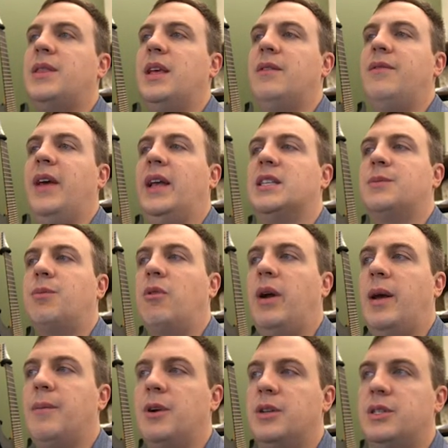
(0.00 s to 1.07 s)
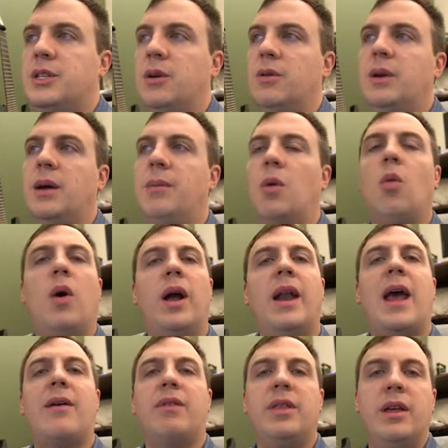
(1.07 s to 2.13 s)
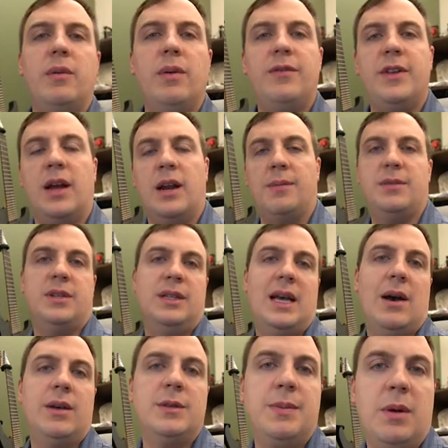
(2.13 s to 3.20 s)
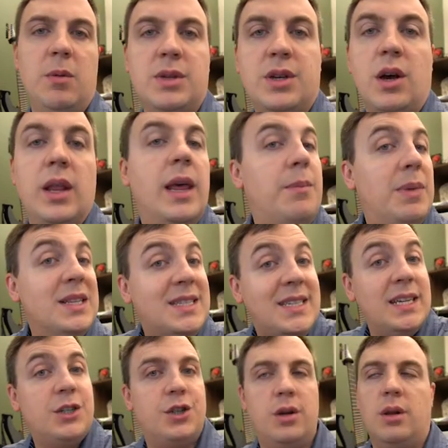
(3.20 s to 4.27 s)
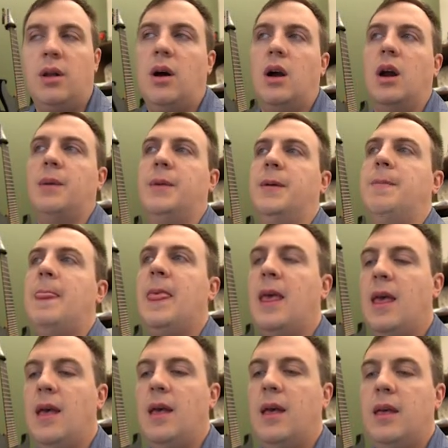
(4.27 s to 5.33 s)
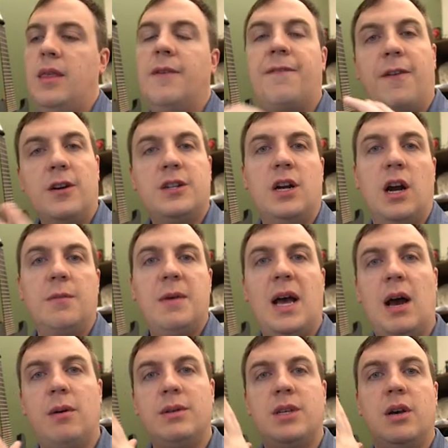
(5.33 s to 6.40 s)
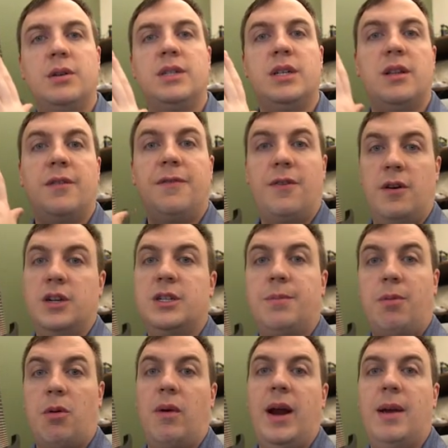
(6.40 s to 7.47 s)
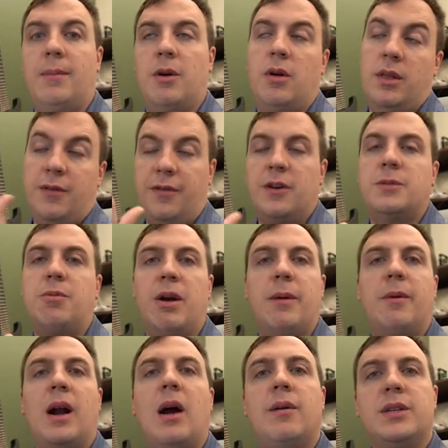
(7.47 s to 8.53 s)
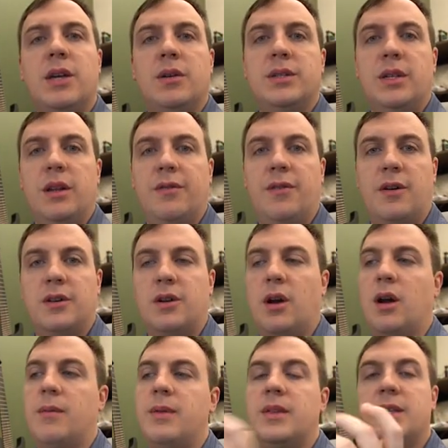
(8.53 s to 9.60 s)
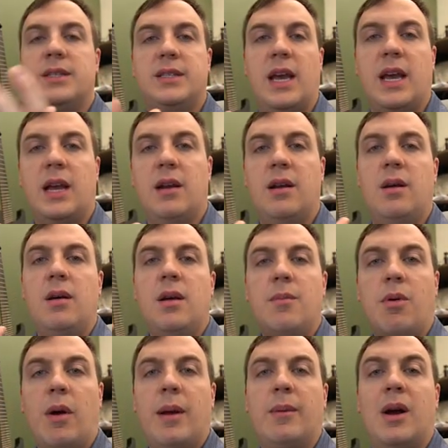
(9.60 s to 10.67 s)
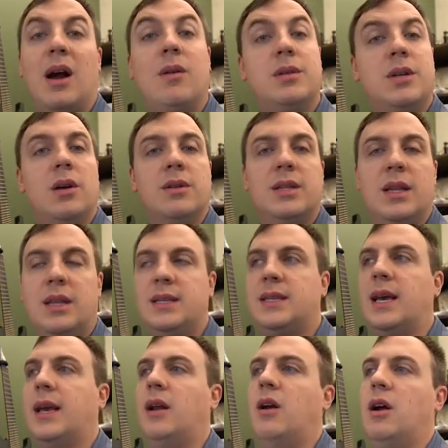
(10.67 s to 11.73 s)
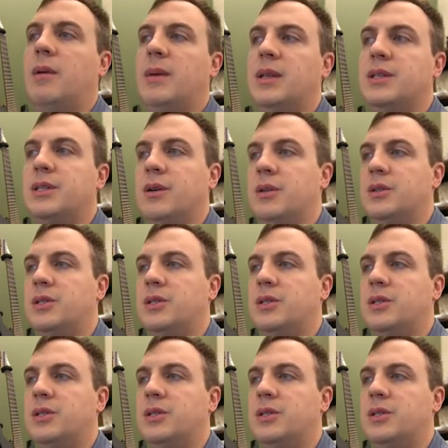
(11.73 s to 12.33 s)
the advanced parameters. So number one, everything we've done up till now has been what's called a positional argument. The first argument always goes into the first parameter, or the first parameter always goes into the first argument. The second parameter always goes into the second argument, and so on